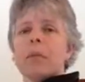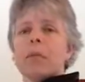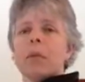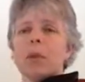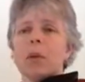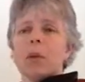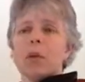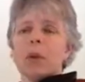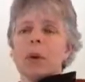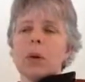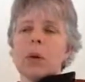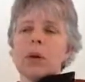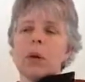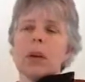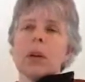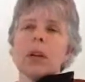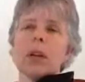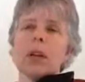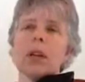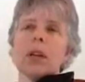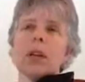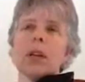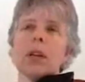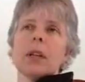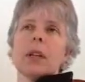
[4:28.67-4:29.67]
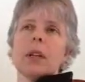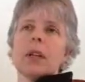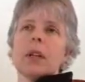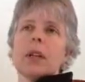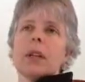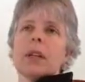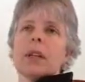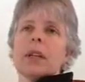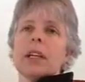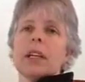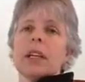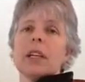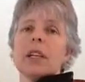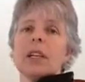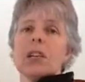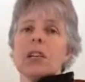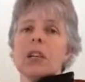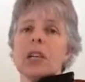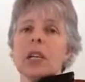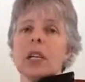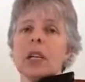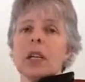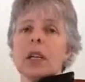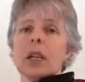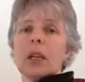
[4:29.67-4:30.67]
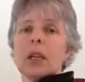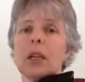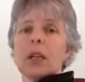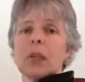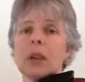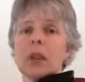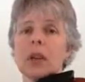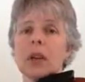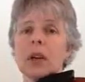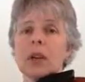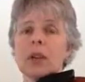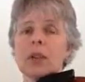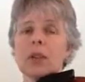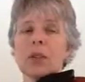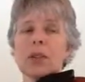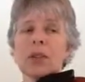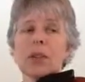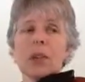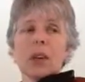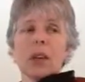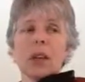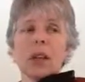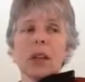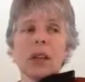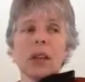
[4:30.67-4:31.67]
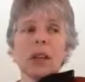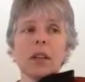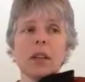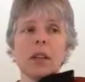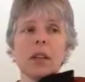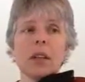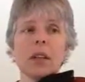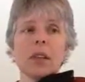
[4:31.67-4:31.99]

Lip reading: when we were in the key of G, we also tried